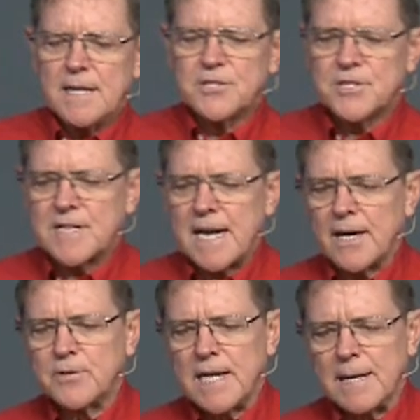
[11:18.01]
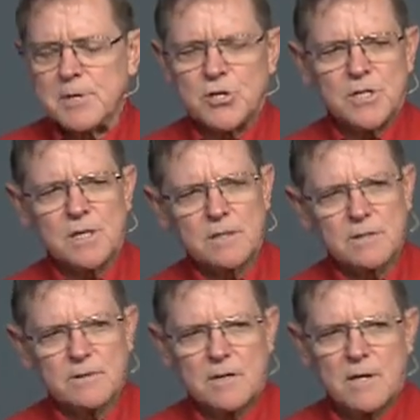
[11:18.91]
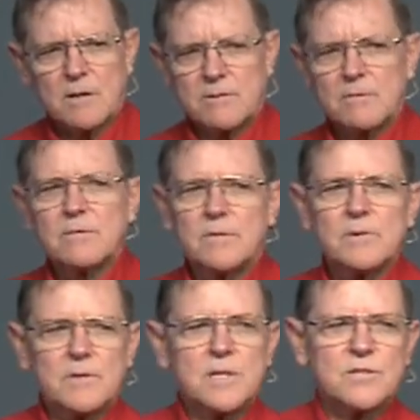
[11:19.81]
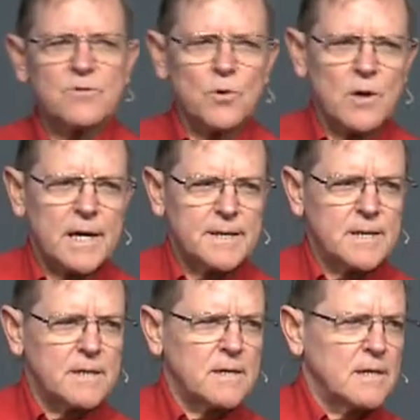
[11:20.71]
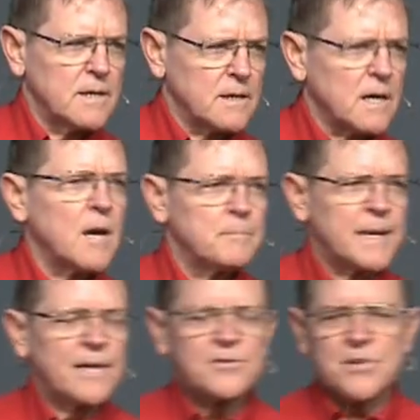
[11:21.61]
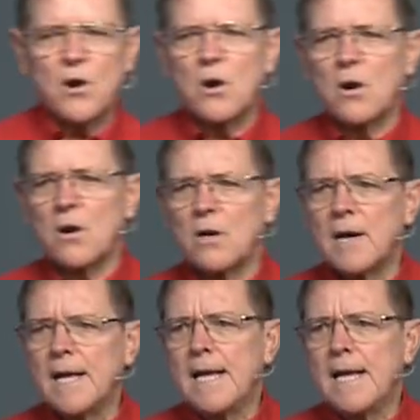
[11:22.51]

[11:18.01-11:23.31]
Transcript: just how damaging uh, these fluoride compounds are.